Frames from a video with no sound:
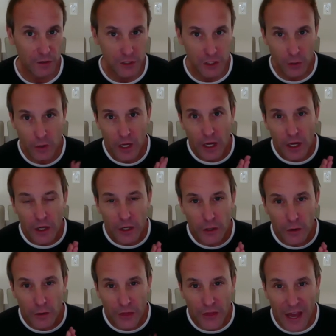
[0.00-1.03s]
So your
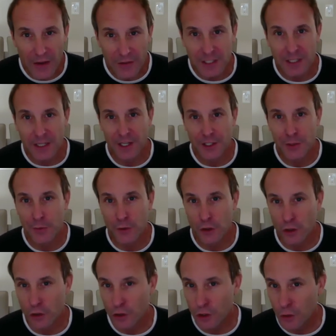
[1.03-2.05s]
1,000 customers,
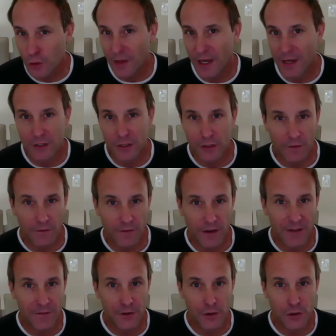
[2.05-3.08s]
your 2,000, your
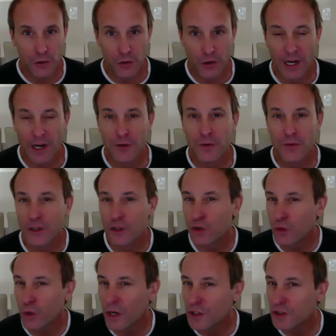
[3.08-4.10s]
500, your 100 that
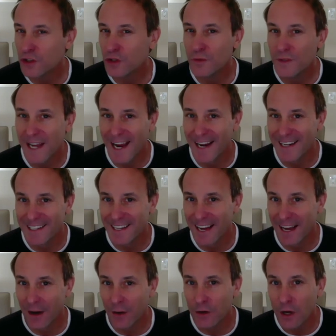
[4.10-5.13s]
trust you day in and day
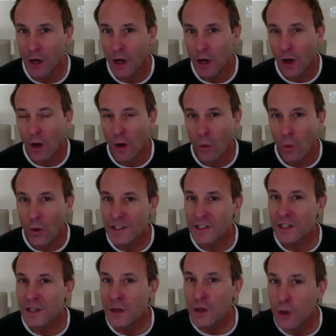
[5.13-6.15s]
out, what's a
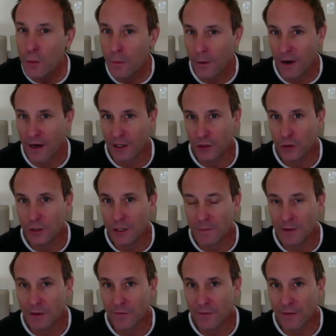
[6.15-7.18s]
new product you could
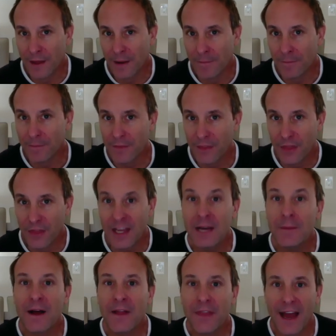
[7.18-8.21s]
build for them? Think
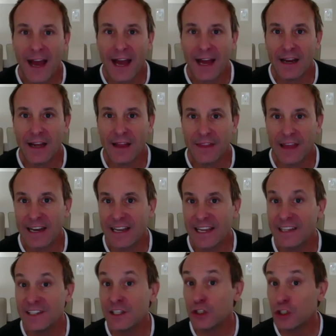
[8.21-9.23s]
about that
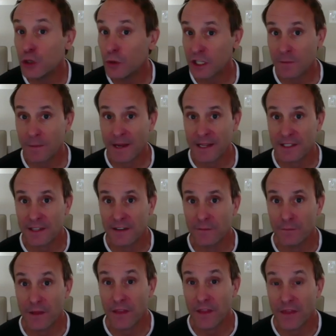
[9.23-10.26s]
isn't too expensive,
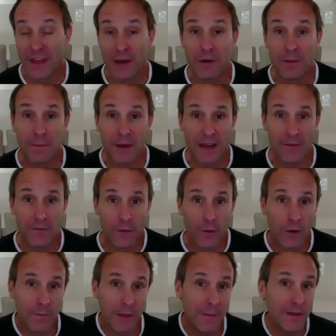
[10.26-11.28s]
but that they would pay
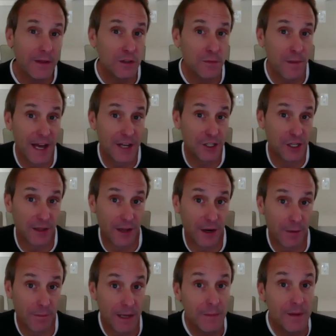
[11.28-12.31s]
for. Maybe there's magic there.
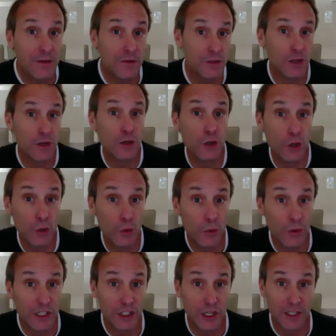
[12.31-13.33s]
Maybe there's a new
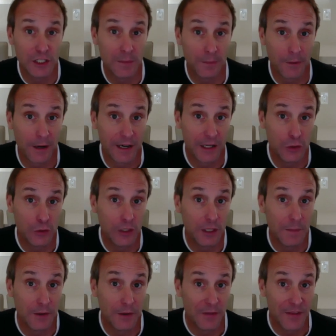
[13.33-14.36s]
adjacent product you could
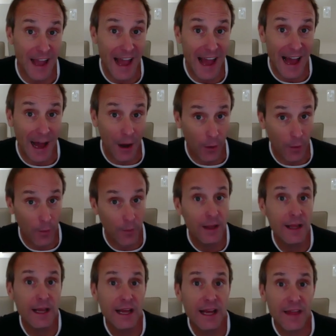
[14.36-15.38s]
build now
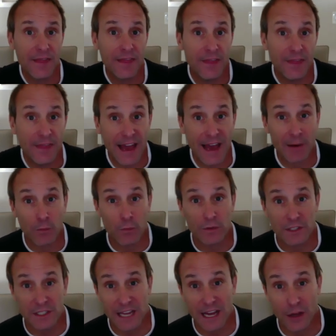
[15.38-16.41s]
that
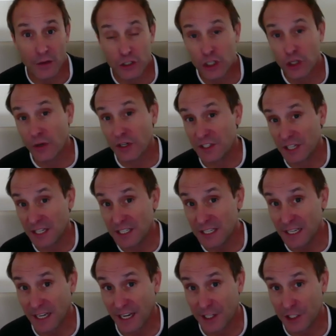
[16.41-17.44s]
sells to your existing
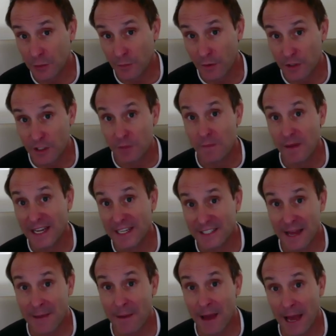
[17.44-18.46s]
customers, makes
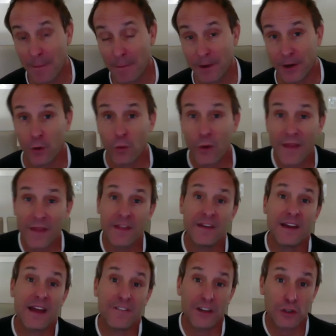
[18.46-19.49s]
them happier, rather than
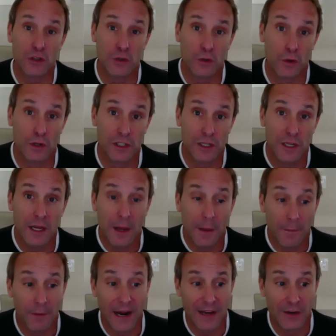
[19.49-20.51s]
having to source
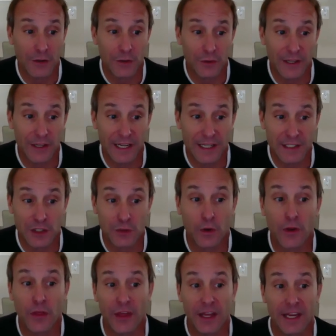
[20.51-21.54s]
brand new leads. It's
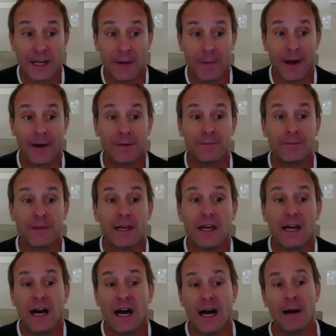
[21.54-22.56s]
worth thinking
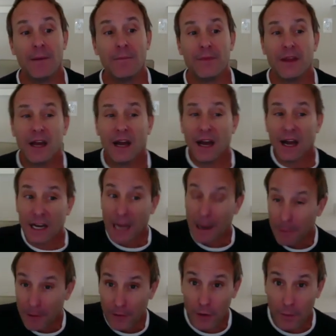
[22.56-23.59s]
about.
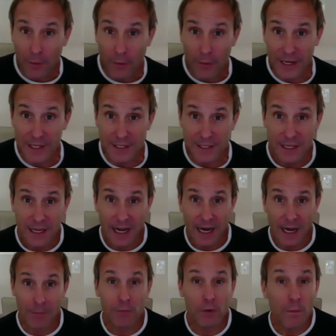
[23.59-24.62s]
Couple other points.
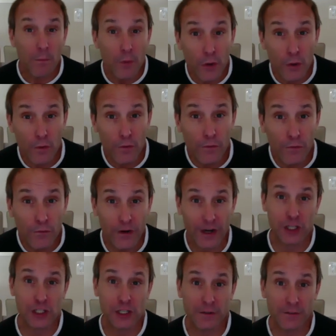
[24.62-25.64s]
Remove
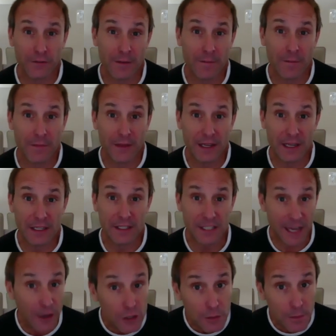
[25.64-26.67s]
friction from the
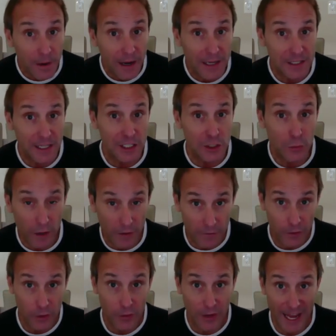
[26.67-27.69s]
sales process wherever
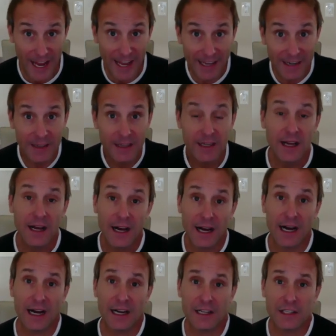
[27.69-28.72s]
you can,
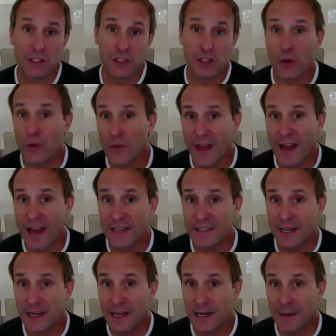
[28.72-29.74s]
so that
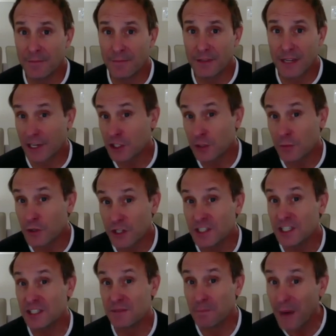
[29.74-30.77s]
customers can
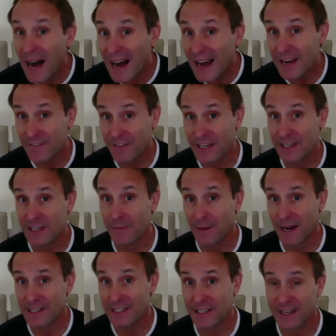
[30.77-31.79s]
just buy if they need to buy
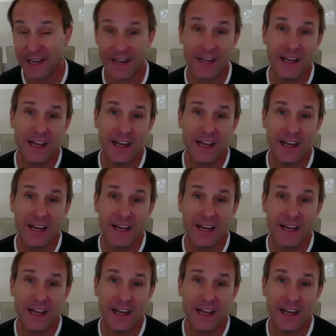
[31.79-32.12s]
today.